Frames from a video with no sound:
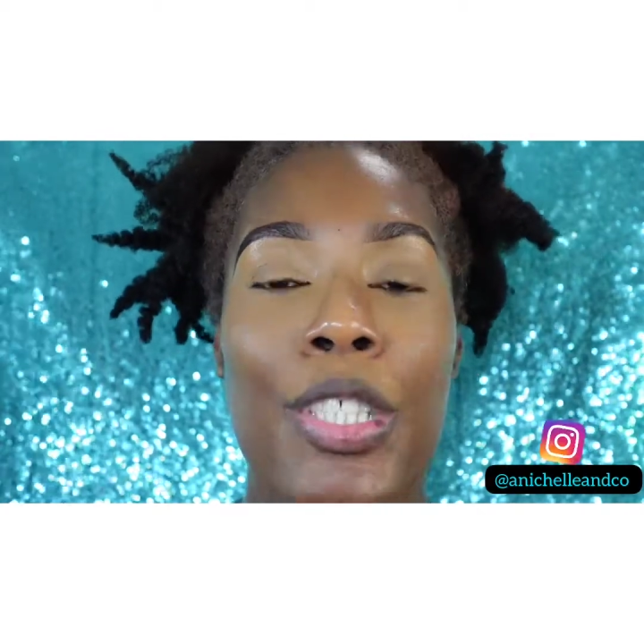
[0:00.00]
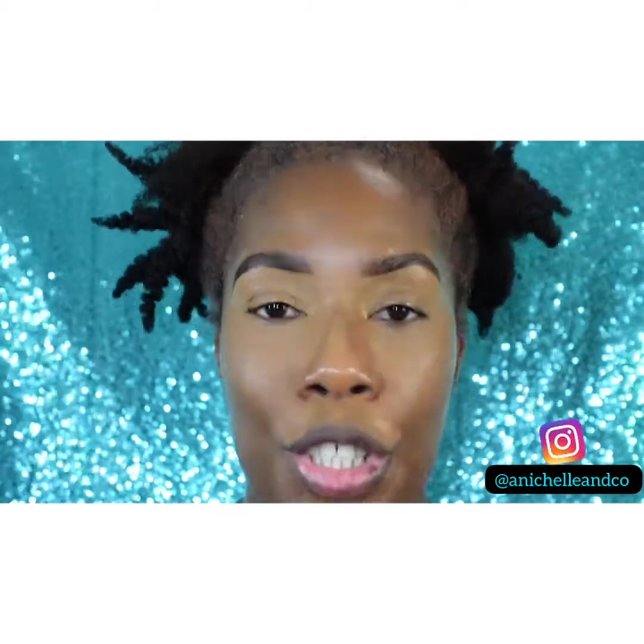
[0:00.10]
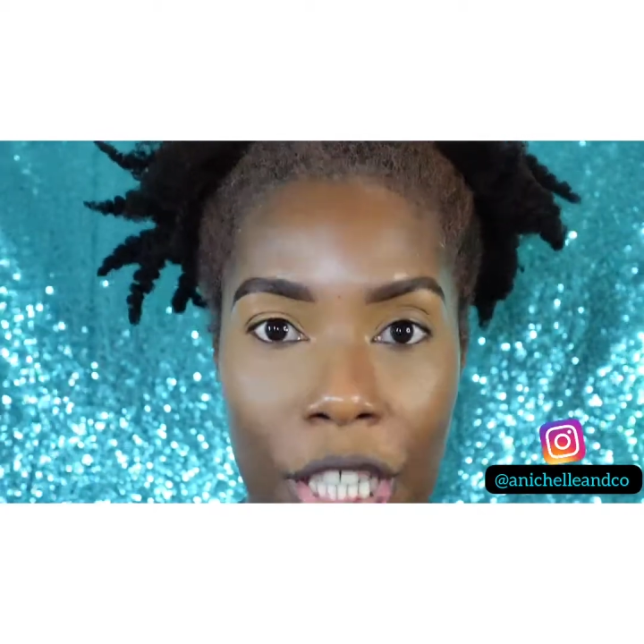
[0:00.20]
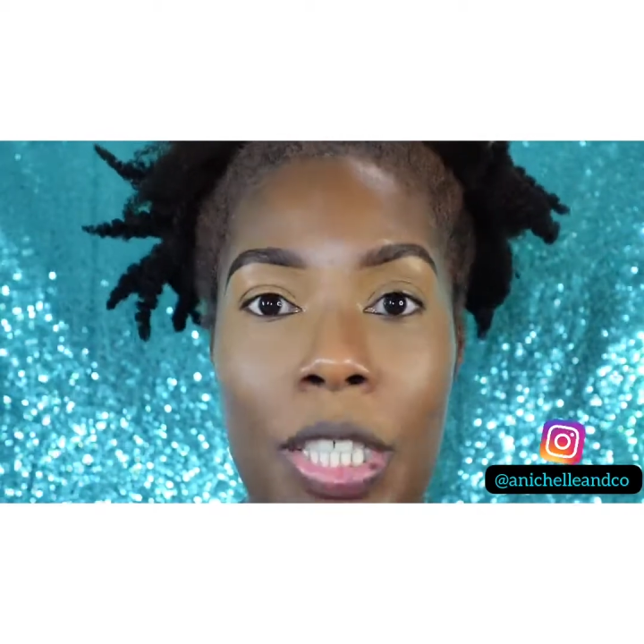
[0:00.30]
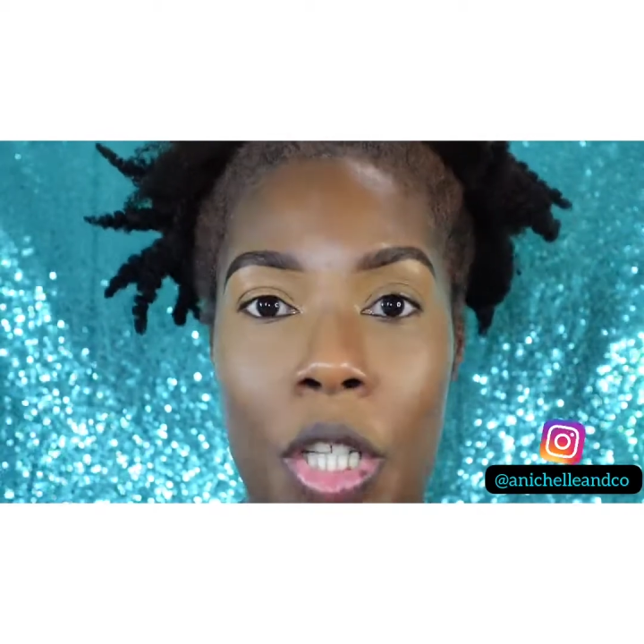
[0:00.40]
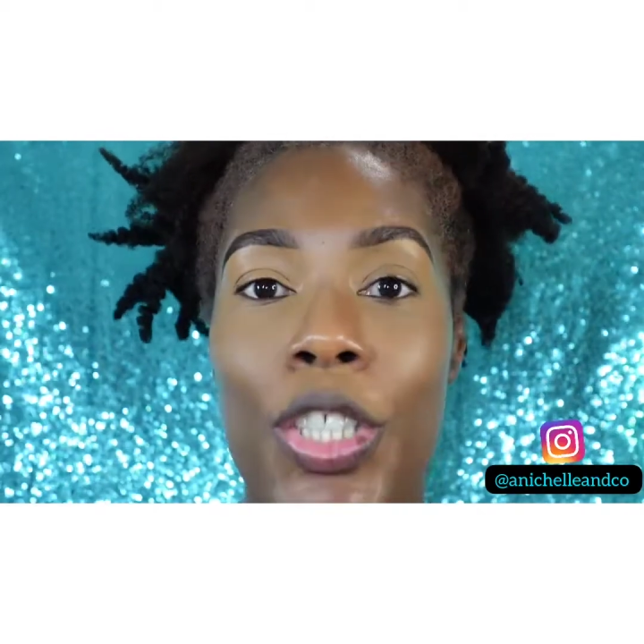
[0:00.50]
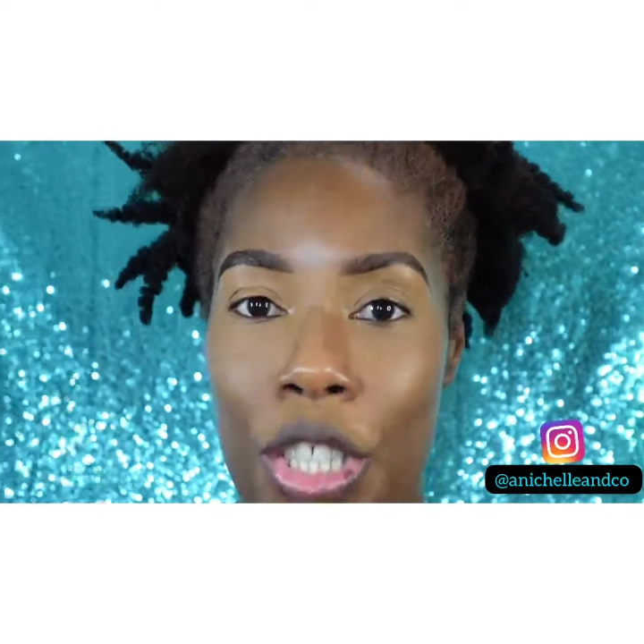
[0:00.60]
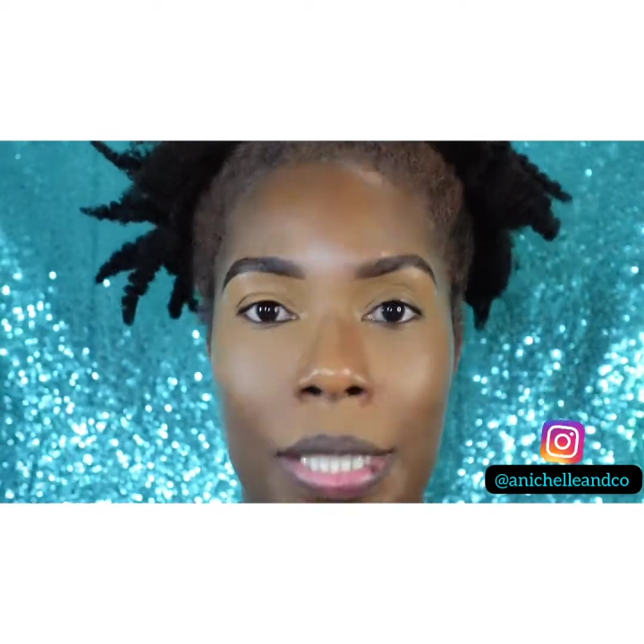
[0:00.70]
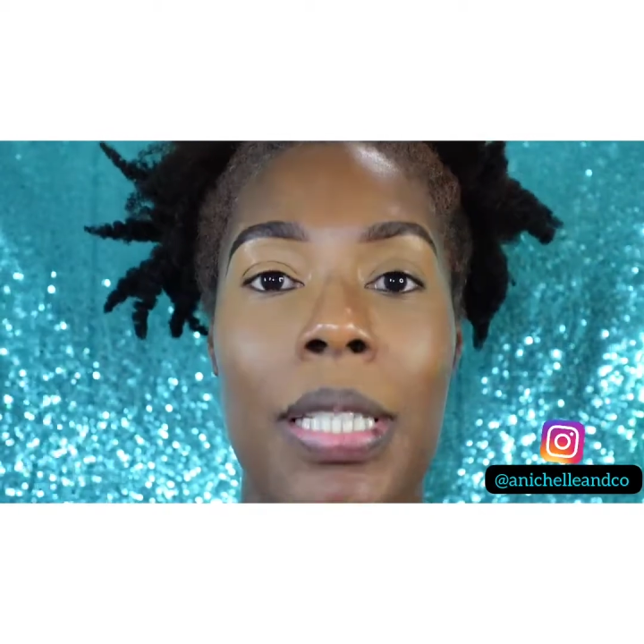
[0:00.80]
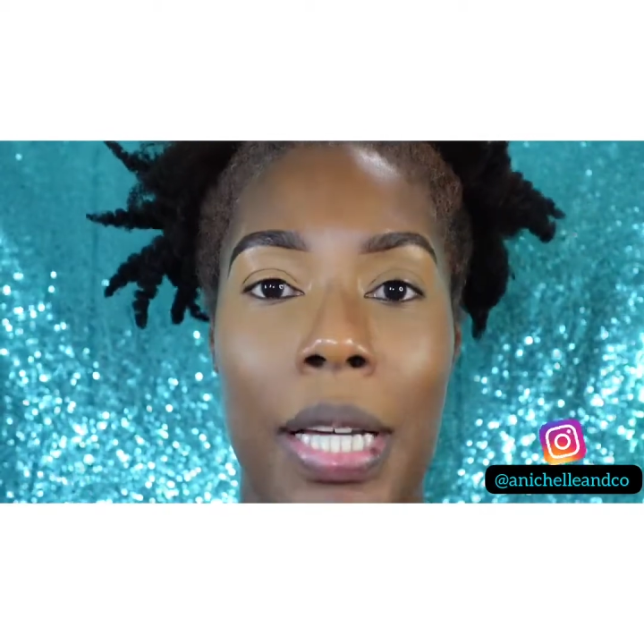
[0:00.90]
just
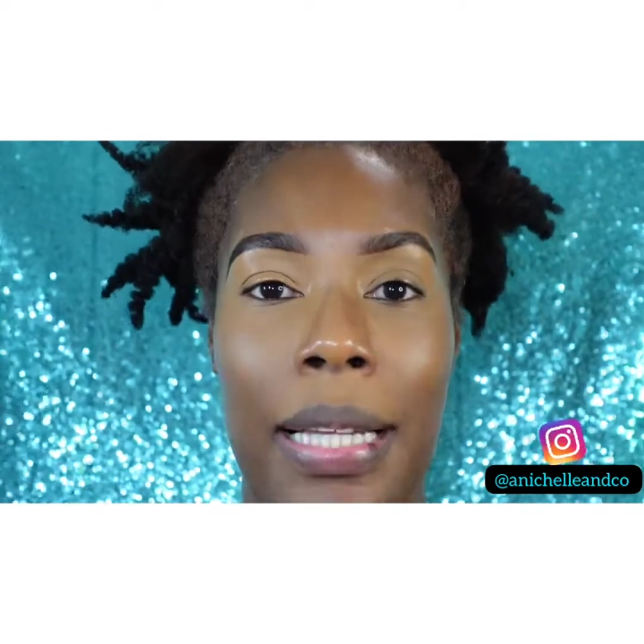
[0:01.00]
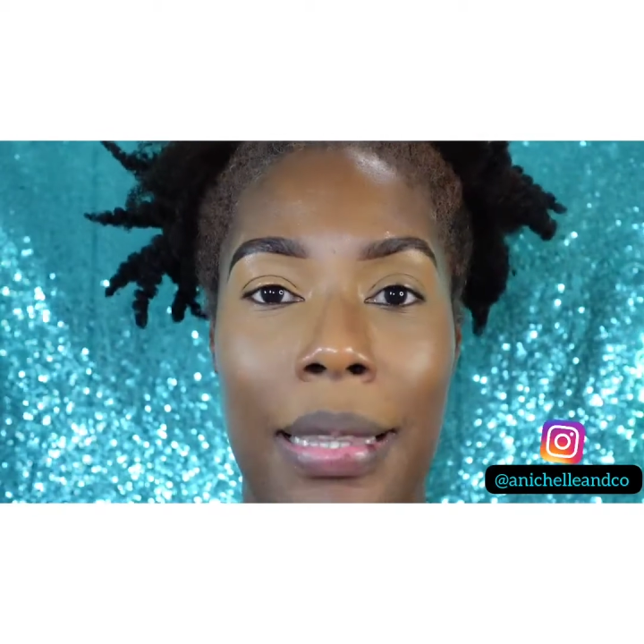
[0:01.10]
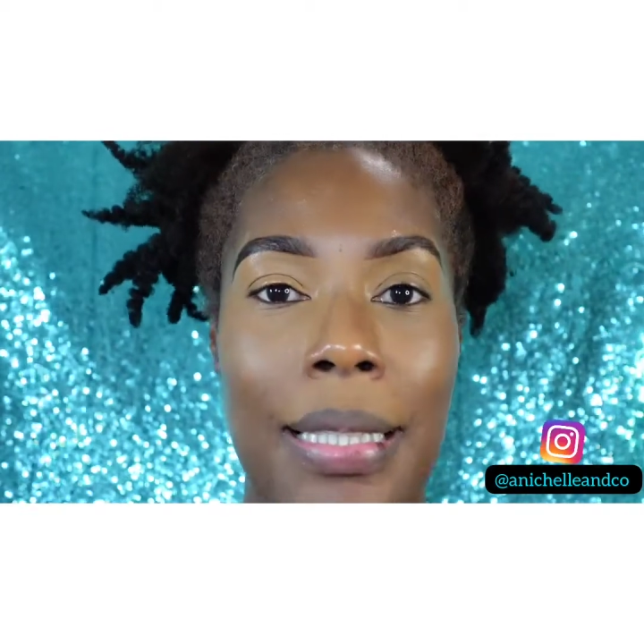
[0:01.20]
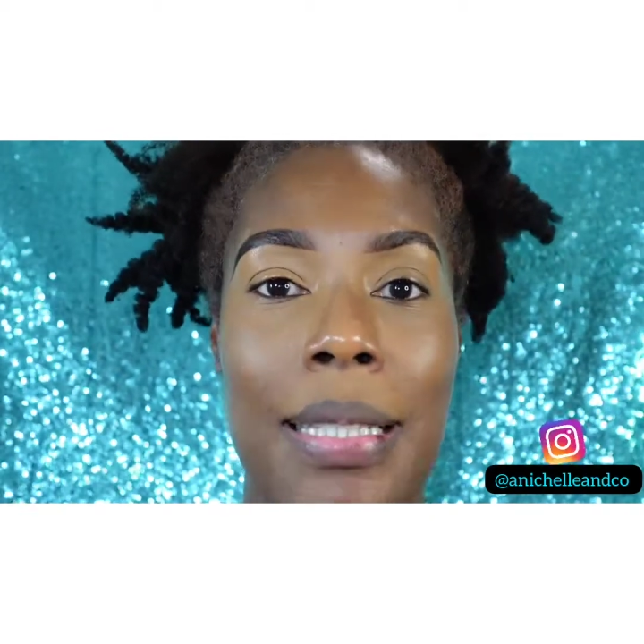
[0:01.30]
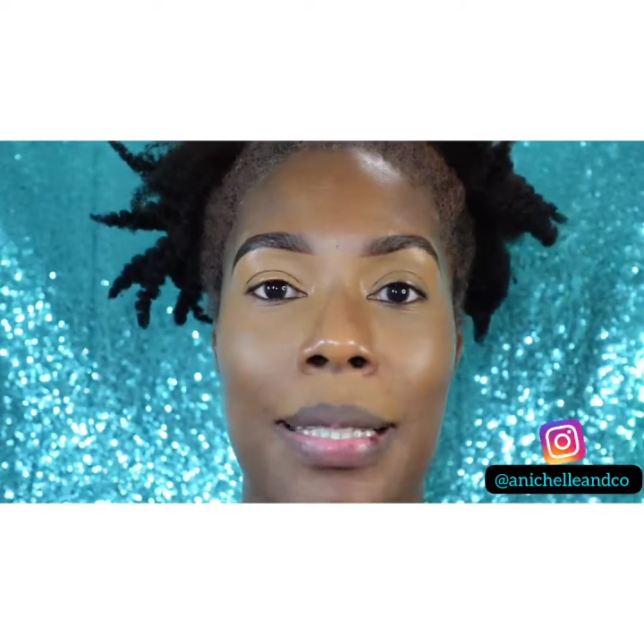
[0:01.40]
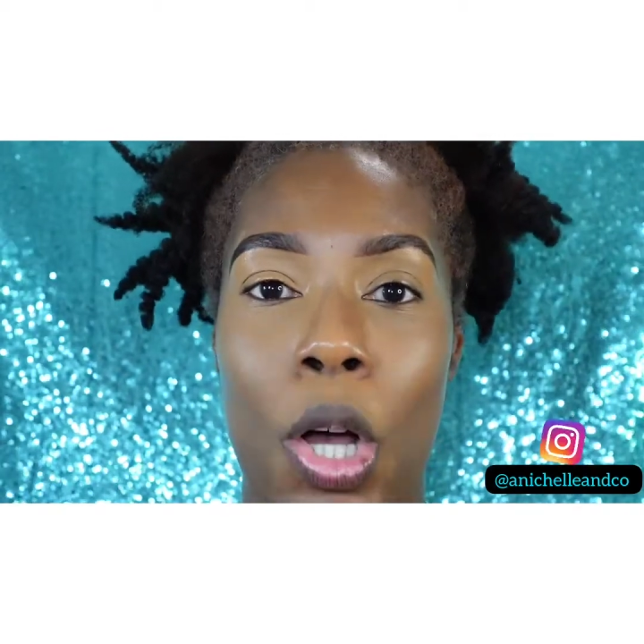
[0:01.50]
just look at this